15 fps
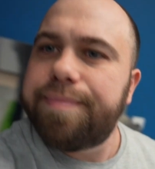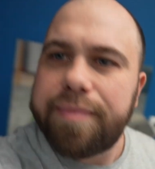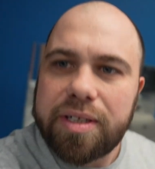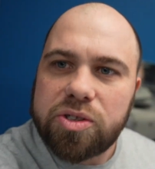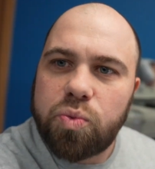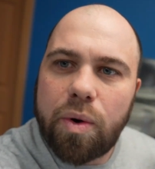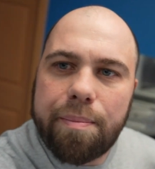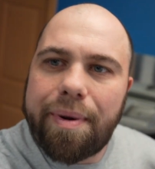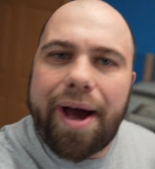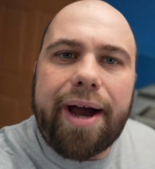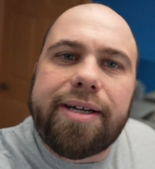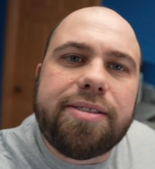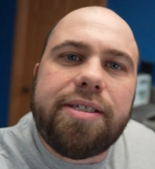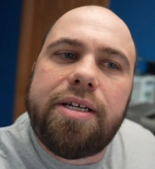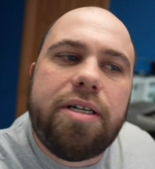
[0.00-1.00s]
It's one
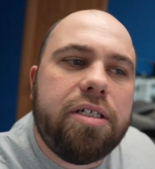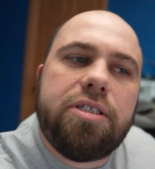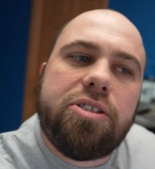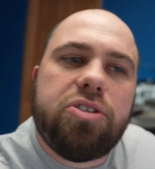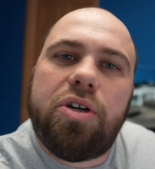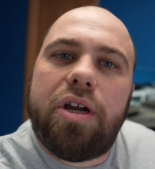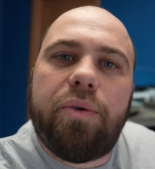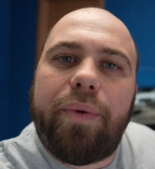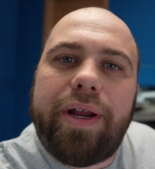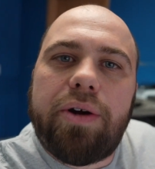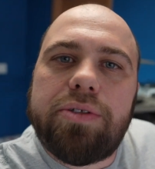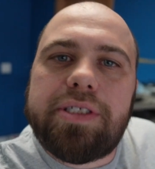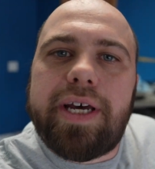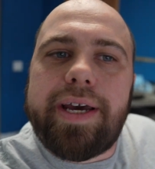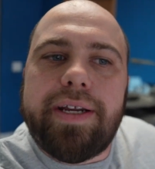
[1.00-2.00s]
box. He could have just took it right
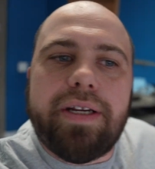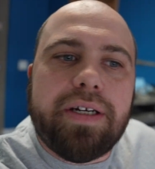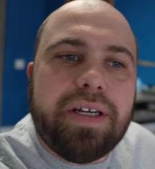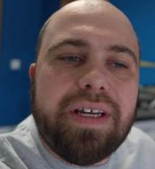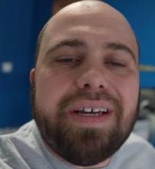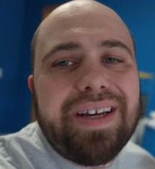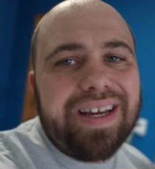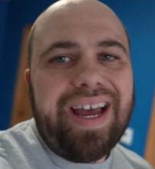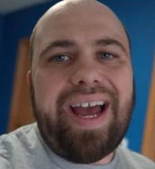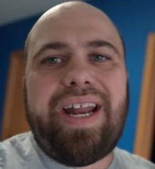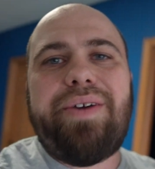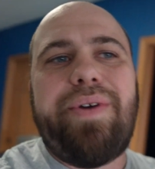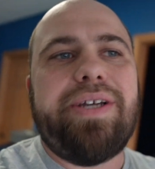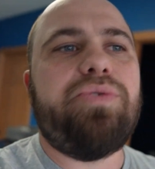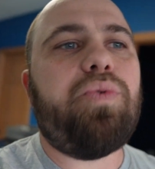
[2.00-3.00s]
outside.
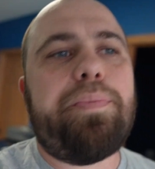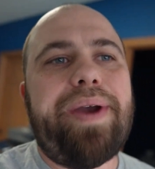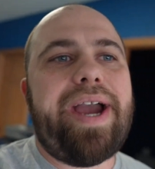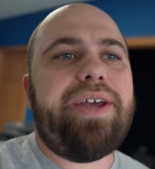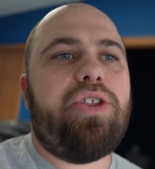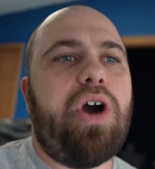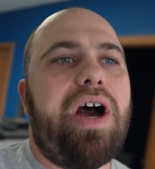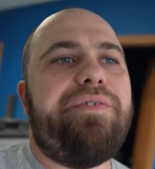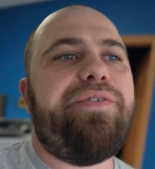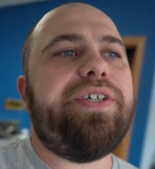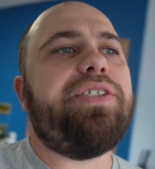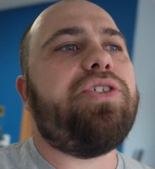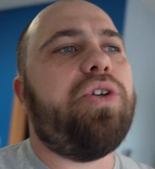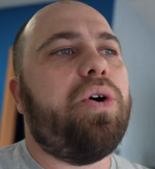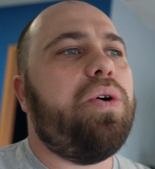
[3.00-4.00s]
Anyways, we're back at the
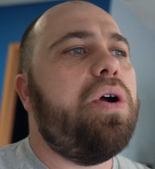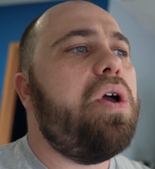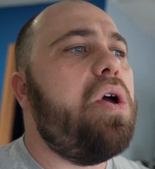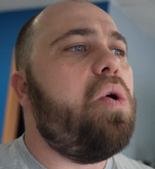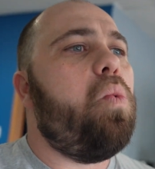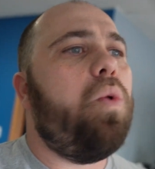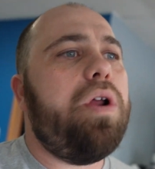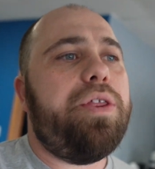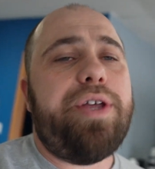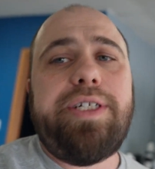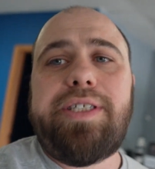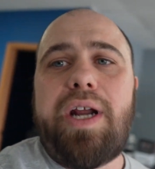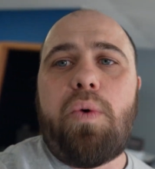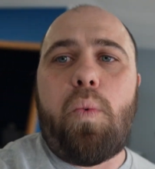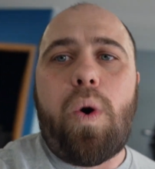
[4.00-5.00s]
office, so one of the things
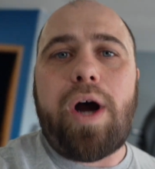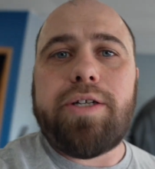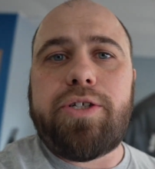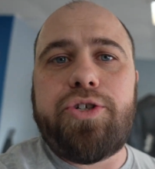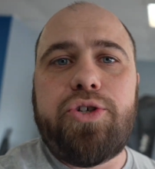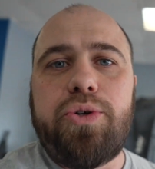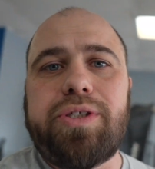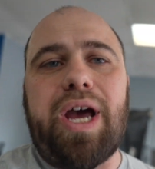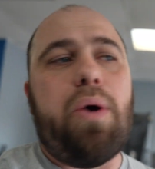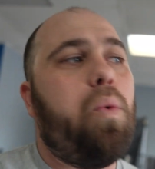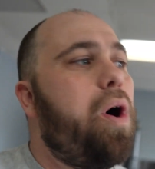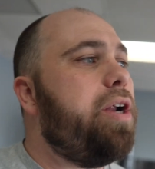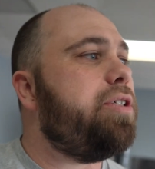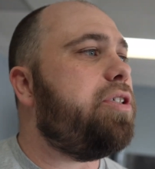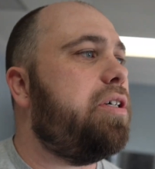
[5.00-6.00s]
that I want to do is I
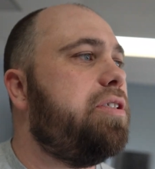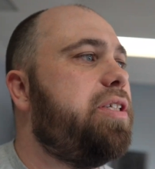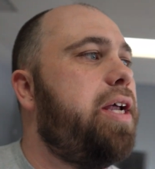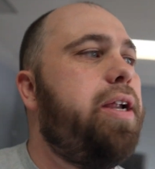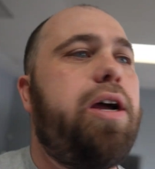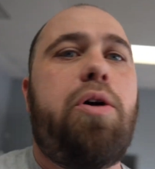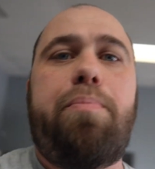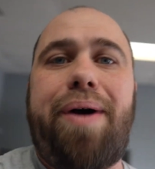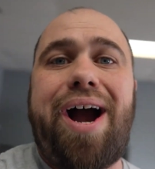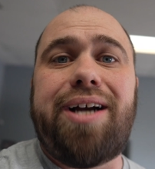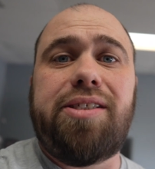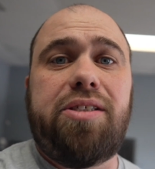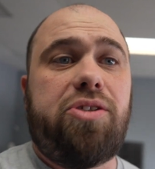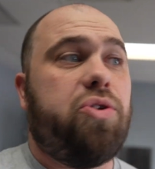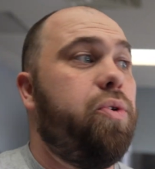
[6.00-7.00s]
want to start sending out
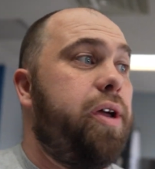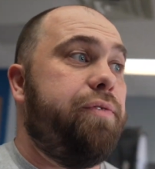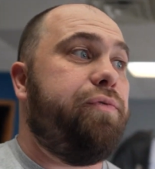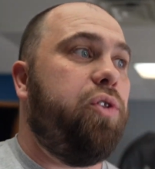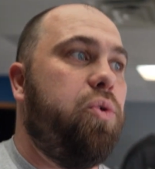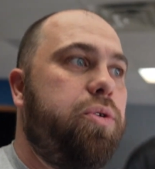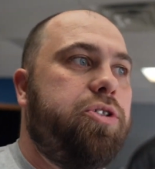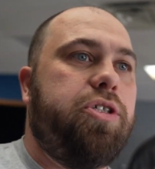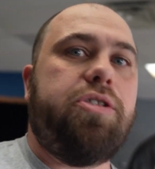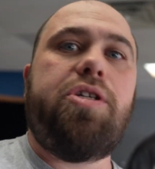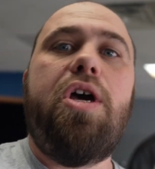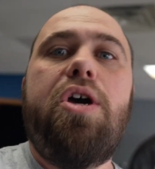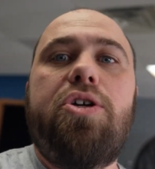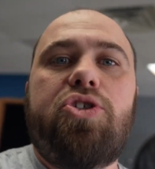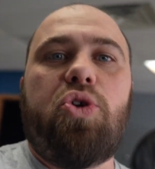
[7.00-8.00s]
boxes to influencers
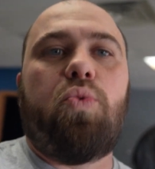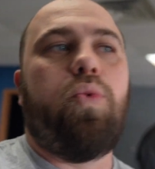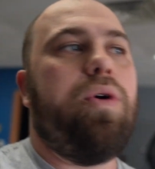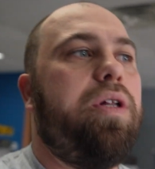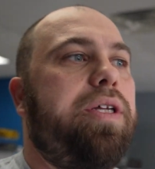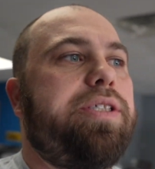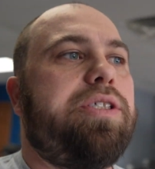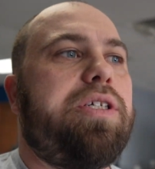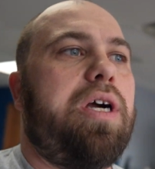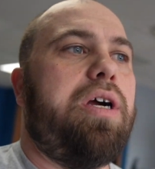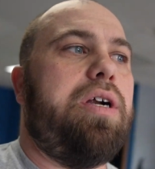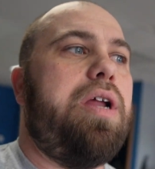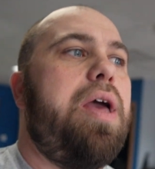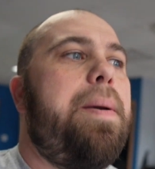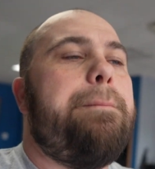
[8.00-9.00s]
to really
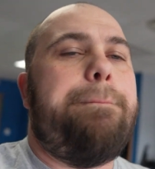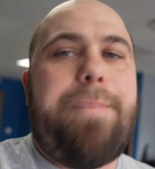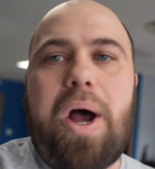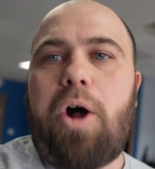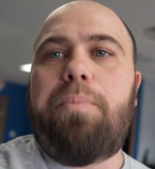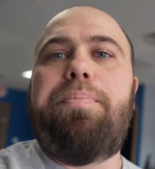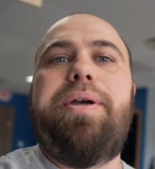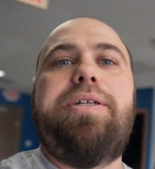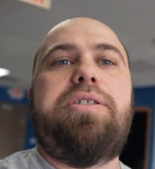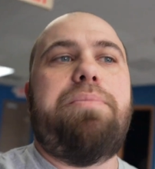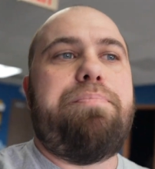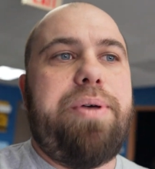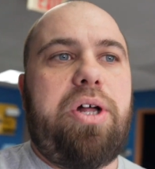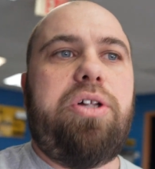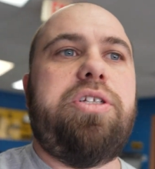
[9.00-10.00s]
start helping to
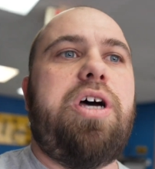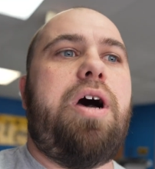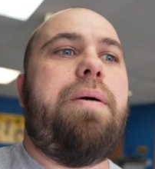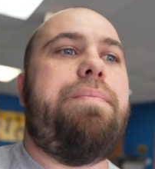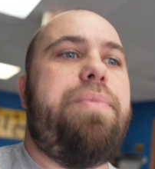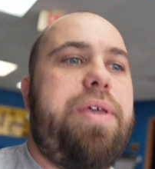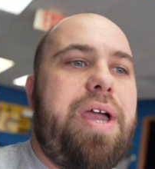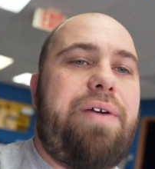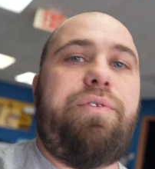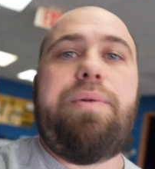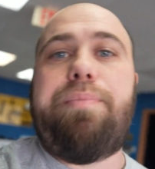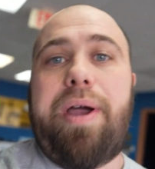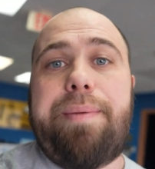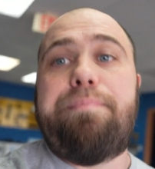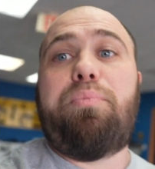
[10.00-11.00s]
build up the
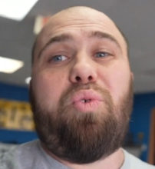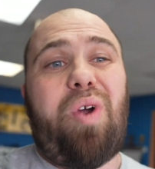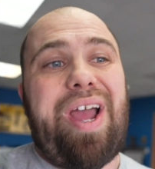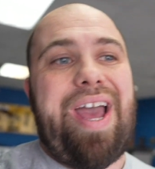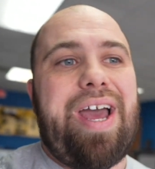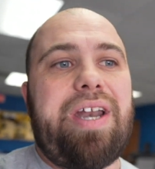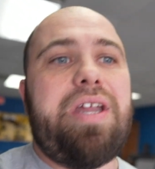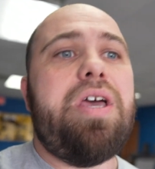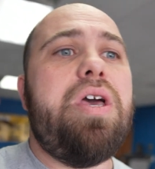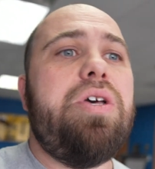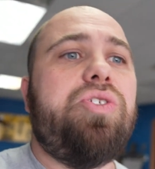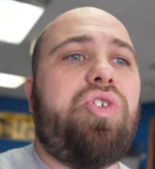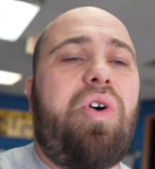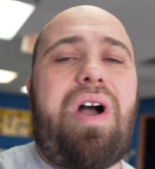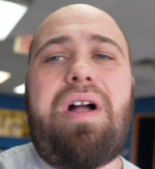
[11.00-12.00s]
Everybite brand.
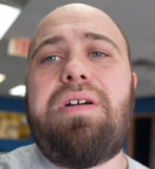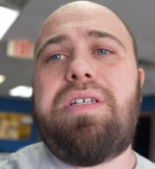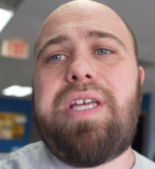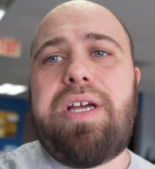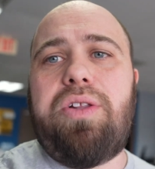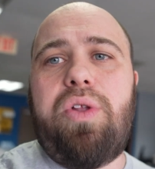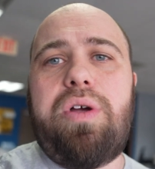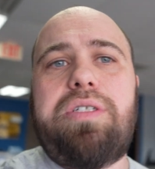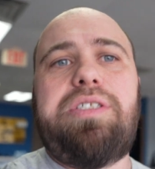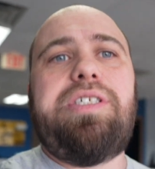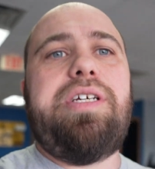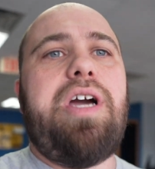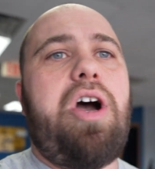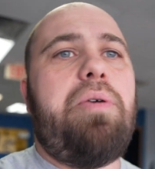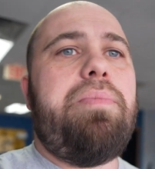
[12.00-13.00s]
So I'm going to take a look,
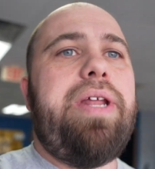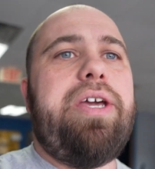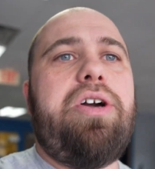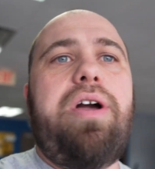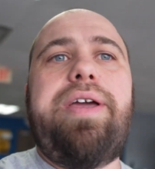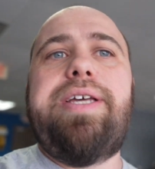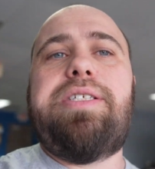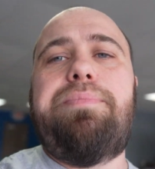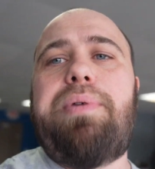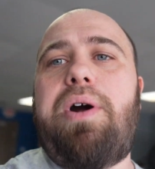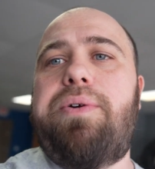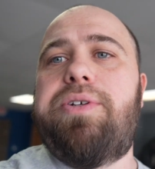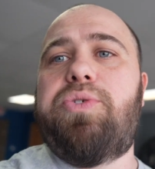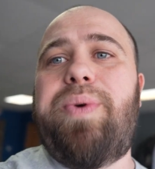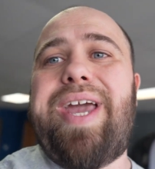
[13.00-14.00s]
see how many cookies and
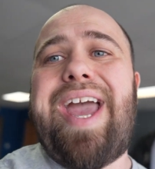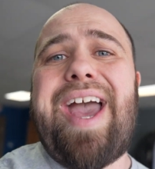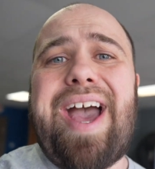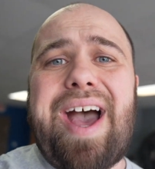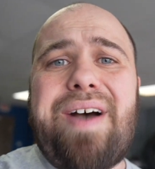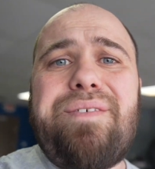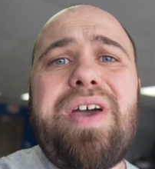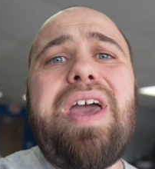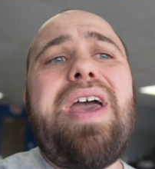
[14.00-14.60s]
brownies we have,